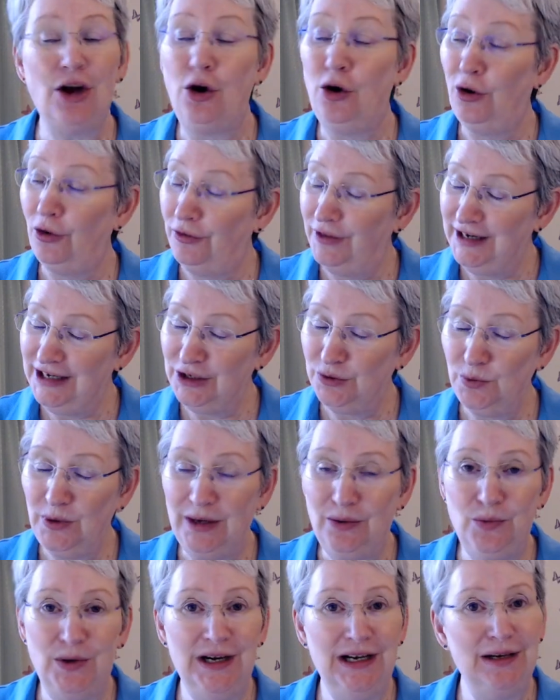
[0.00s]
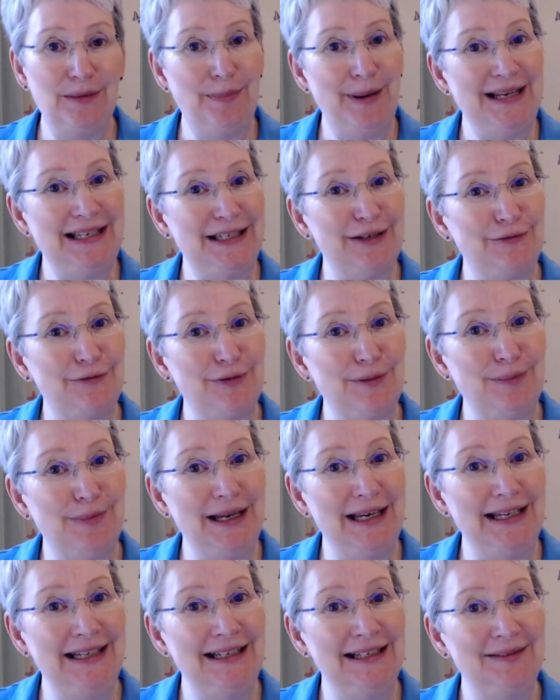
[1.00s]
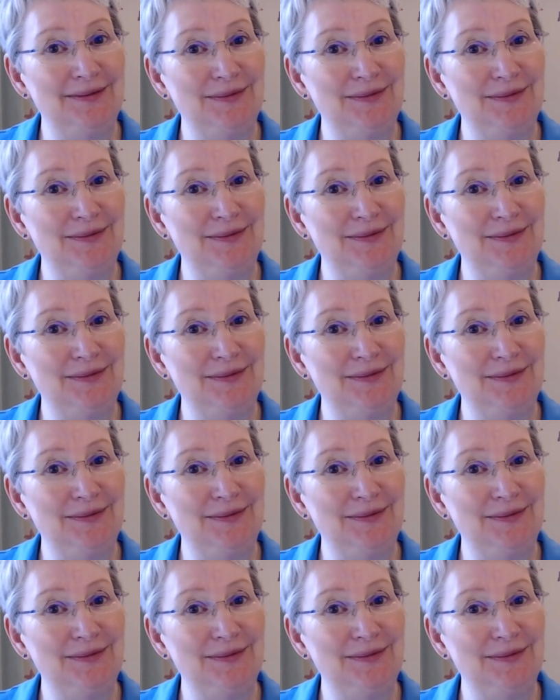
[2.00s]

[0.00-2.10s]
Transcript: or this will work better for me,